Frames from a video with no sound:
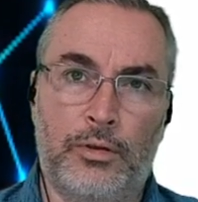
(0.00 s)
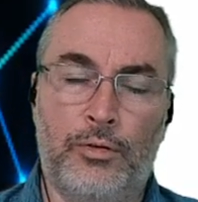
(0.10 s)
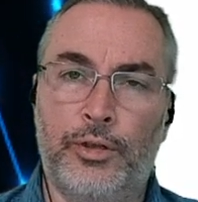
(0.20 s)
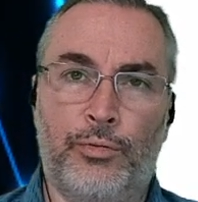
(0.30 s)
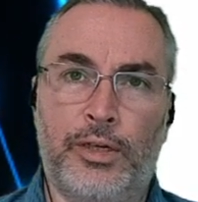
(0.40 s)
The
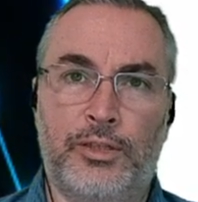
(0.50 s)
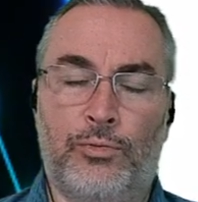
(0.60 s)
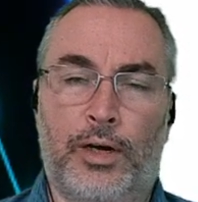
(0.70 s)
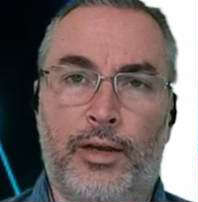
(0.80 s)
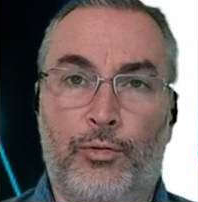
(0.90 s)
only reason
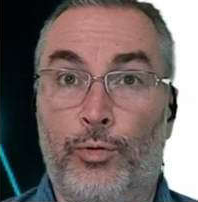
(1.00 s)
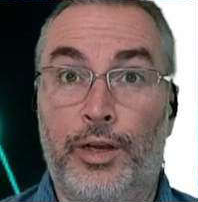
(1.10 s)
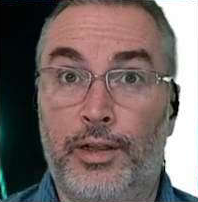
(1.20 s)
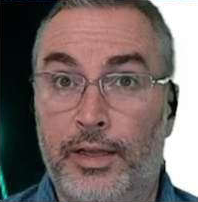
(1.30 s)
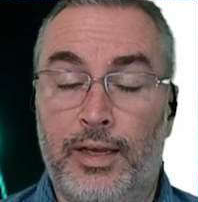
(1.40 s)
why it
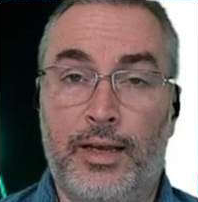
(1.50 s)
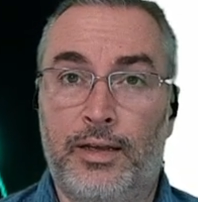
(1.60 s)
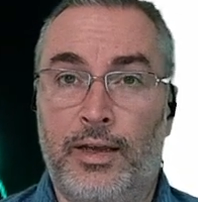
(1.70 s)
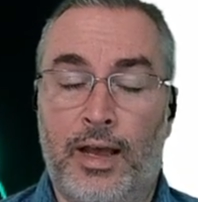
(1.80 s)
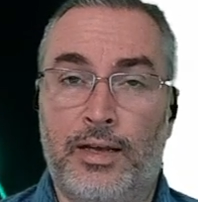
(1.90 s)
really
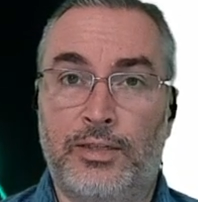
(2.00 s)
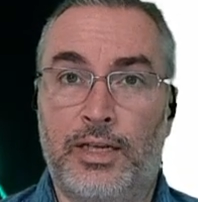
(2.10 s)
has